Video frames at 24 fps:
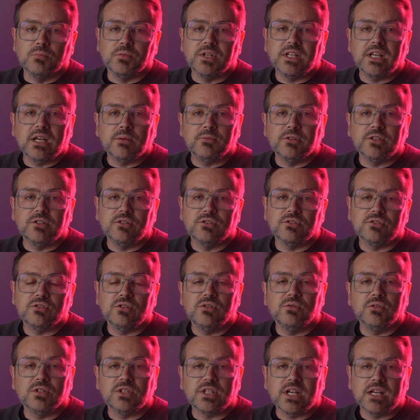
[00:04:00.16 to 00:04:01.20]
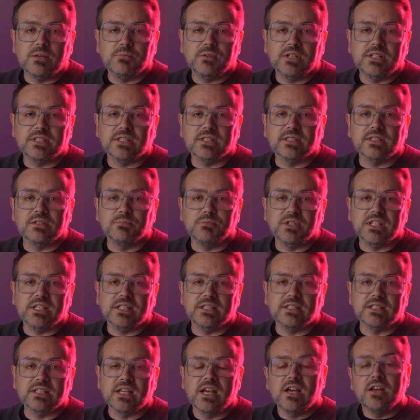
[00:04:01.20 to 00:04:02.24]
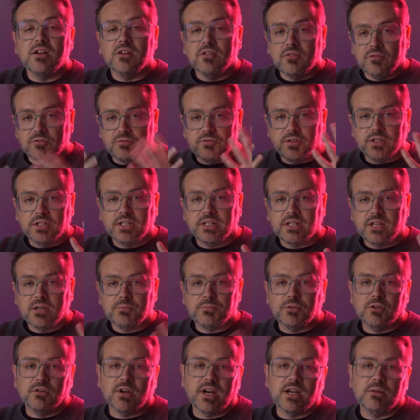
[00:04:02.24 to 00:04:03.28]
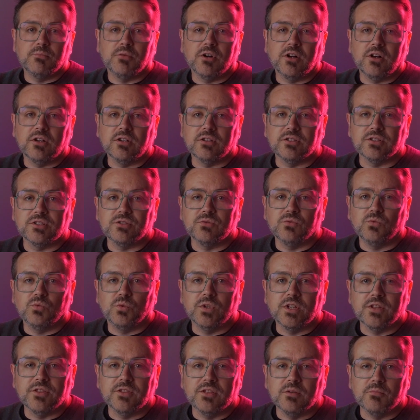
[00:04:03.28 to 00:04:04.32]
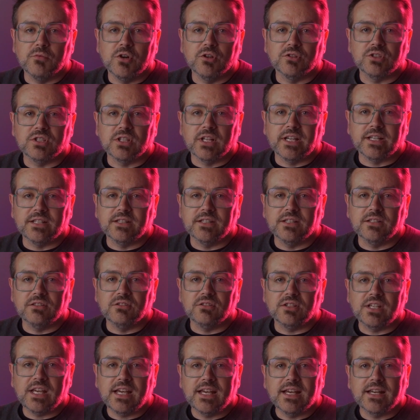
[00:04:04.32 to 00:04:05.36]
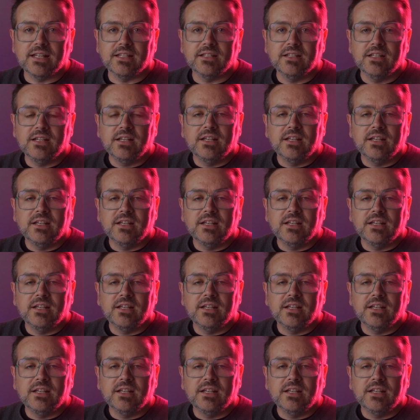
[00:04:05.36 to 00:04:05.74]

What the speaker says: being able to use 2-inch eyepieces means filling up your eyeballs with the most light that you can.